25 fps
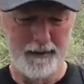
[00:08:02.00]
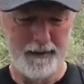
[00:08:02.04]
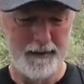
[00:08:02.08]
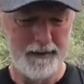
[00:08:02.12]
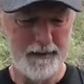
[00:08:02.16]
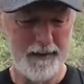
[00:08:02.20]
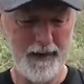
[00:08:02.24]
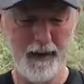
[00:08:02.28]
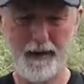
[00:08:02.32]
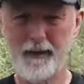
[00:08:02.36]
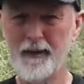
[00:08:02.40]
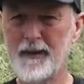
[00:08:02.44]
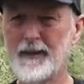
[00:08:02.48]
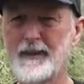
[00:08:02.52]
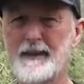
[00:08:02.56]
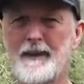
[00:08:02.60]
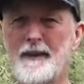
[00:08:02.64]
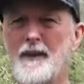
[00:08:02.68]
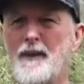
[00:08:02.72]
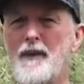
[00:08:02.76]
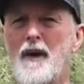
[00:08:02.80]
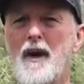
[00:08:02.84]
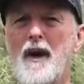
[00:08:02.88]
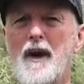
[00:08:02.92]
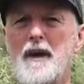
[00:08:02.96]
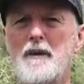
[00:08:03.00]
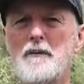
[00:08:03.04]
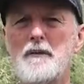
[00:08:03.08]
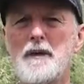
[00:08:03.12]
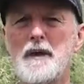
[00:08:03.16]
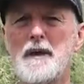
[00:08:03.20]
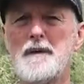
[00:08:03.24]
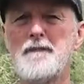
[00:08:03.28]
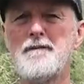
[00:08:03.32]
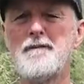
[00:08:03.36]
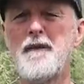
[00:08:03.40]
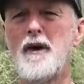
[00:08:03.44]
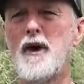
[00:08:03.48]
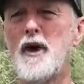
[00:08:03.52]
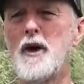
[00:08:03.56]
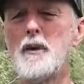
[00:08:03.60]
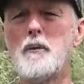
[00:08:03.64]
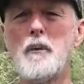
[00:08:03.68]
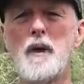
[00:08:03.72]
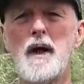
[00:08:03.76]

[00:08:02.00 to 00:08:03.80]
so it's alright in fine